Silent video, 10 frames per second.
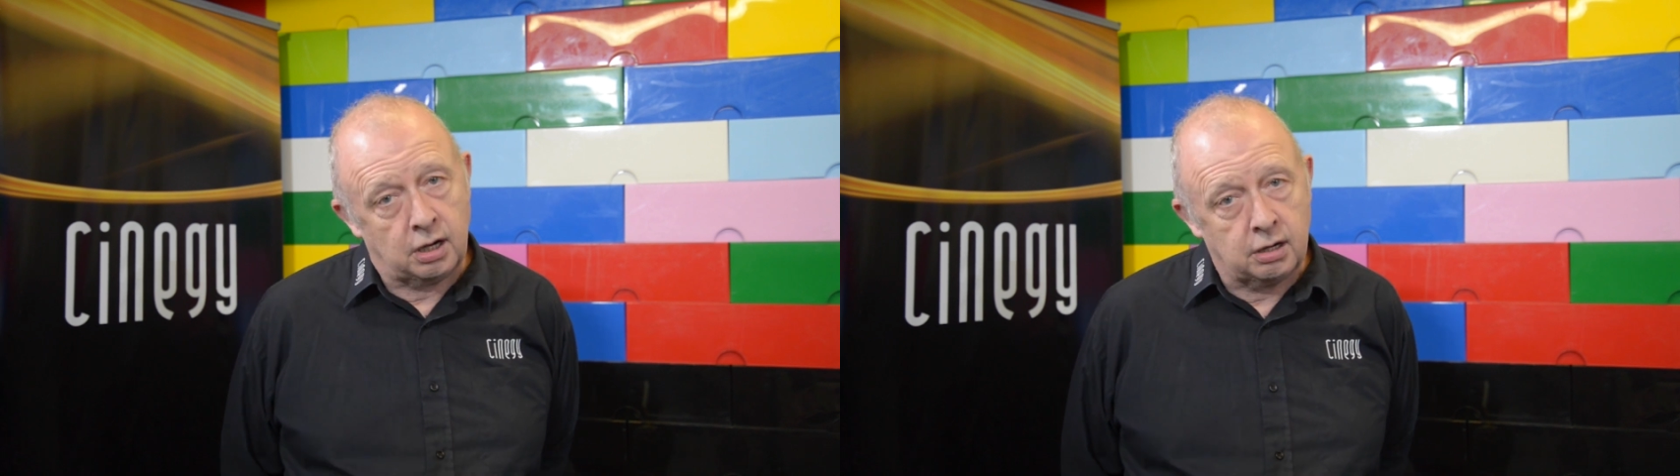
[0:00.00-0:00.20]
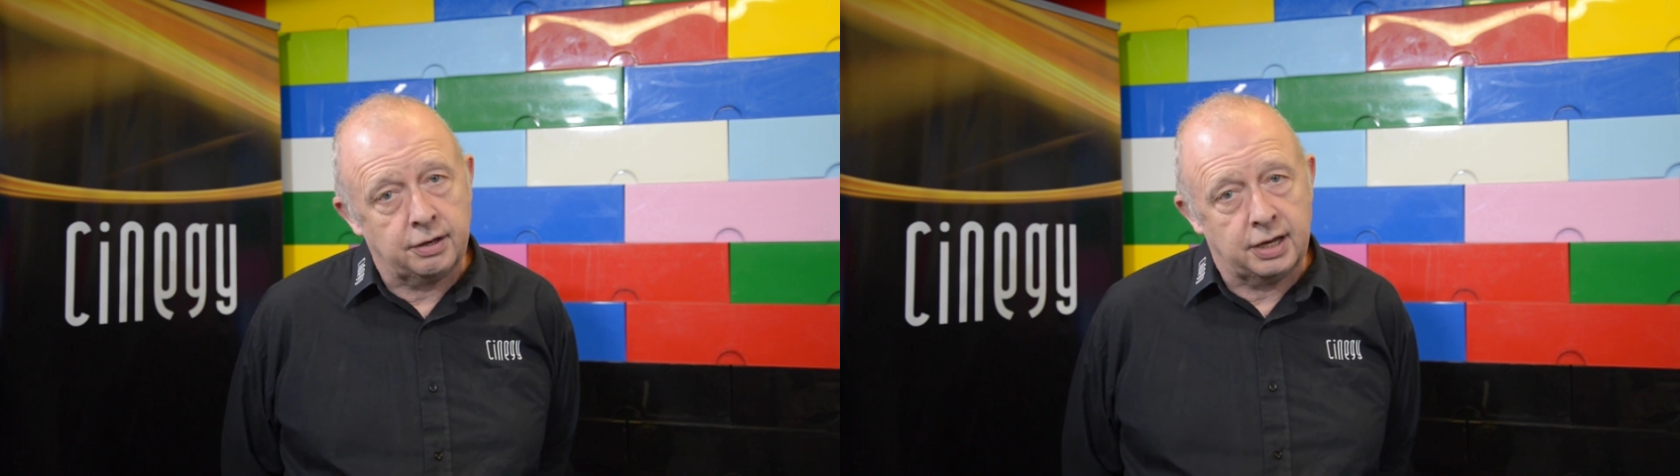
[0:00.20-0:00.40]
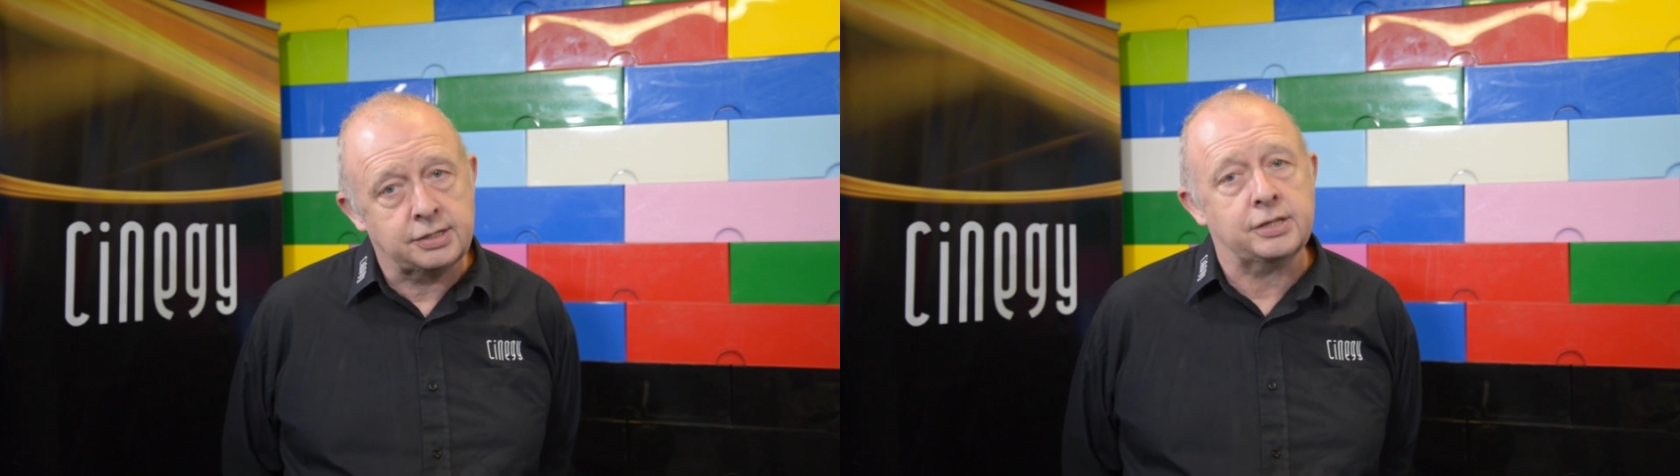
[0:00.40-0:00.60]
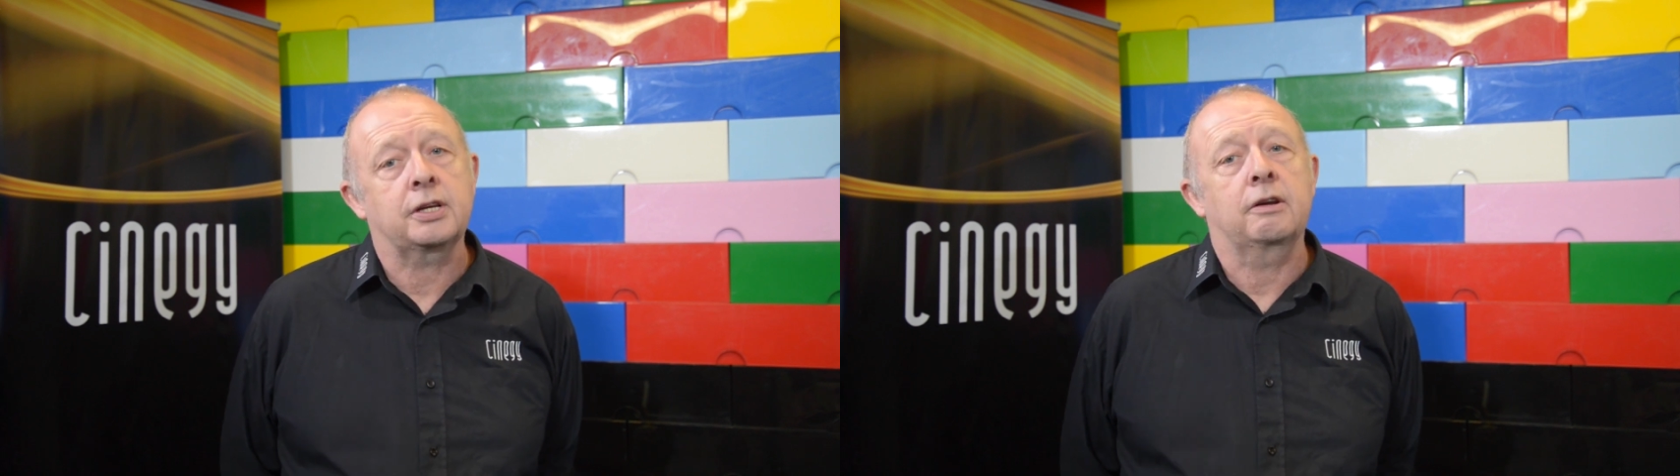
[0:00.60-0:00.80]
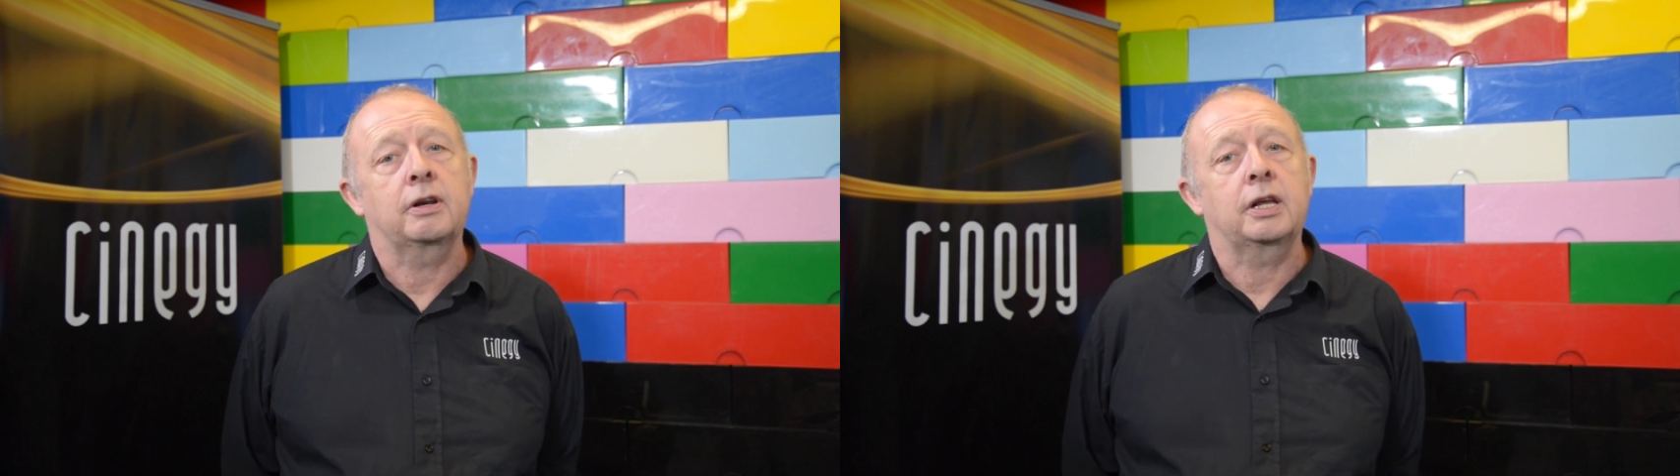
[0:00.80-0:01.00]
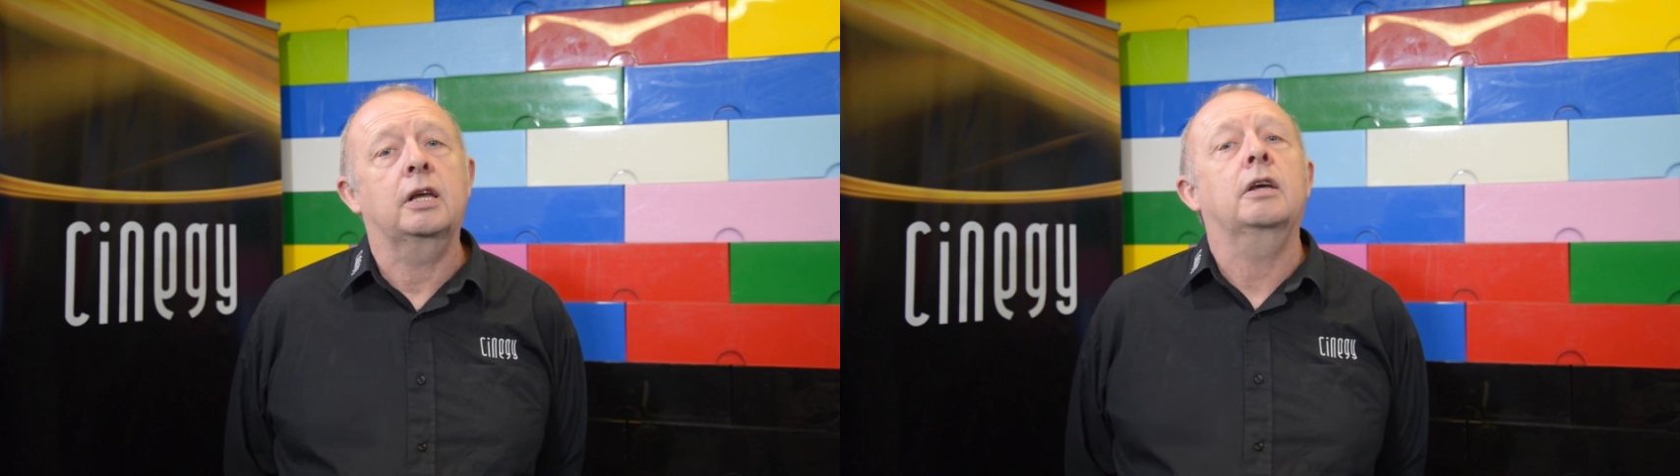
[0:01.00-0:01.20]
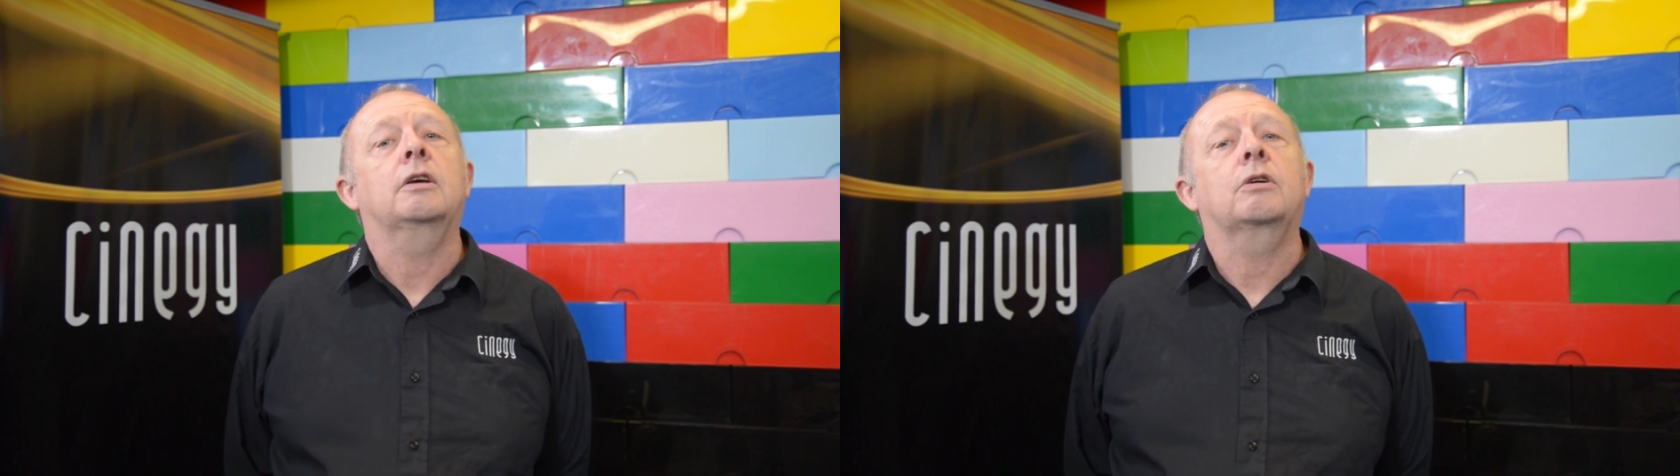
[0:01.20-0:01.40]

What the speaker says: aren't necessarily